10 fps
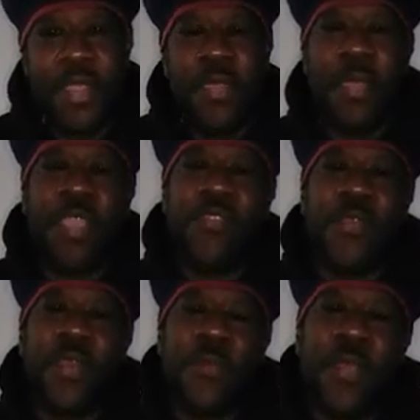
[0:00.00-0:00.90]
make
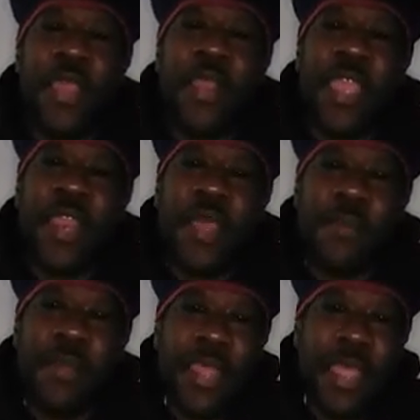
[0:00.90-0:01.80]
sure that we clean up
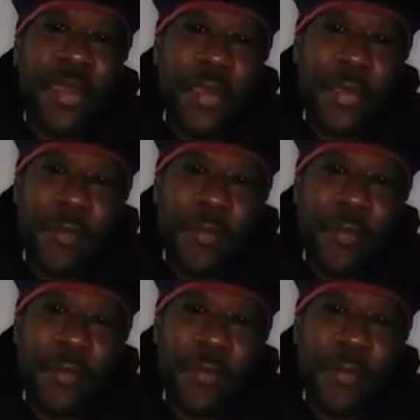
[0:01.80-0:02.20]
litter,